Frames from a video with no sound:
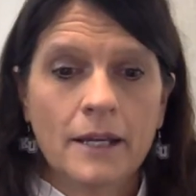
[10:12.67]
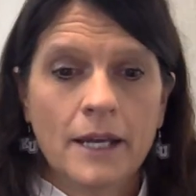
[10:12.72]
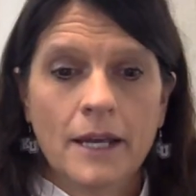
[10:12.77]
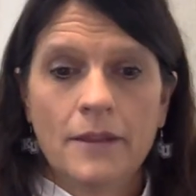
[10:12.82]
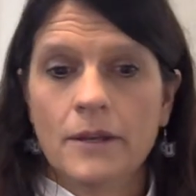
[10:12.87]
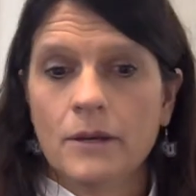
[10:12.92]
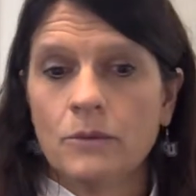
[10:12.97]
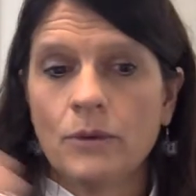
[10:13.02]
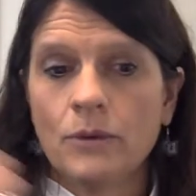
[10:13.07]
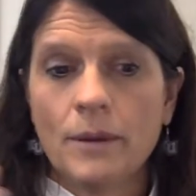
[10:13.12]

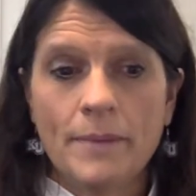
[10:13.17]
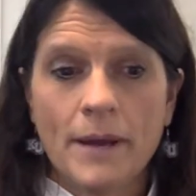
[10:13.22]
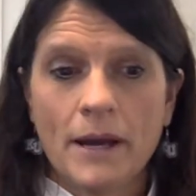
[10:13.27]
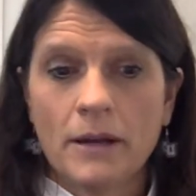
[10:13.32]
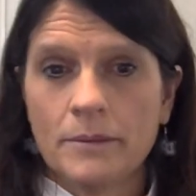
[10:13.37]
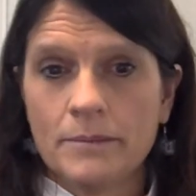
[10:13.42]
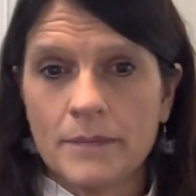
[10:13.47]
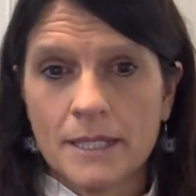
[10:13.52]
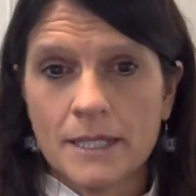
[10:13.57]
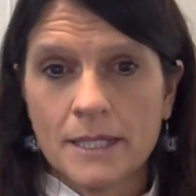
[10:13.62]
And they whip out
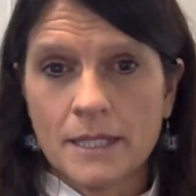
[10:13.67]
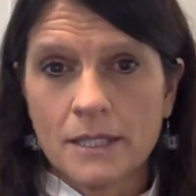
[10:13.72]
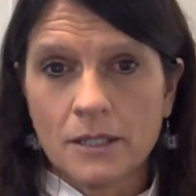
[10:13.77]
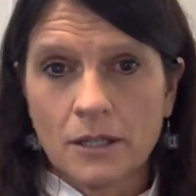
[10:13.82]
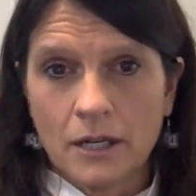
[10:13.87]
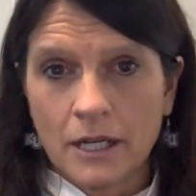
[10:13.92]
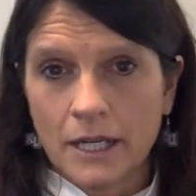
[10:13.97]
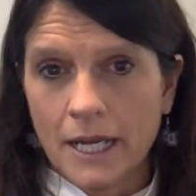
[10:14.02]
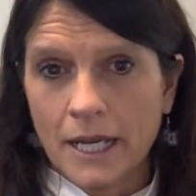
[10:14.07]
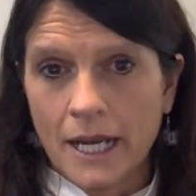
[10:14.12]
a business
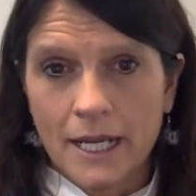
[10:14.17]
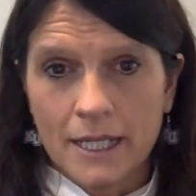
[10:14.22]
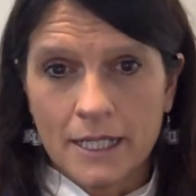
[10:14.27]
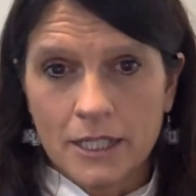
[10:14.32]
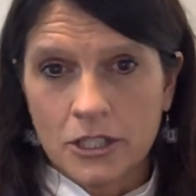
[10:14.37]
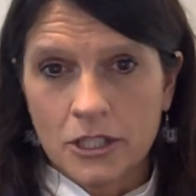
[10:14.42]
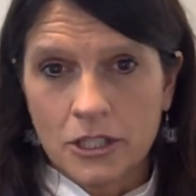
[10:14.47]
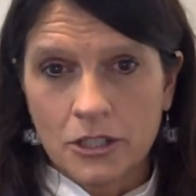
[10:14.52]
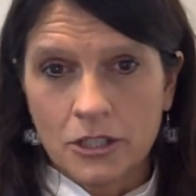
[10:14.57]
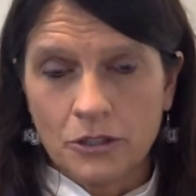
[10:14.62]
card and hand it
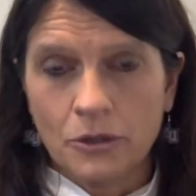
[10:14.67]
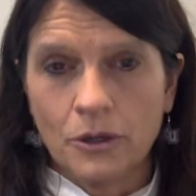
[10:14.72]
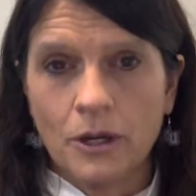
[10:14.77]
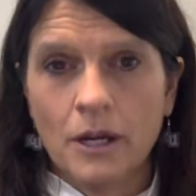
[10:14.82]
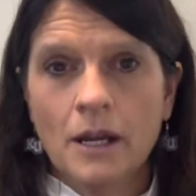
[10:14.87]
to you.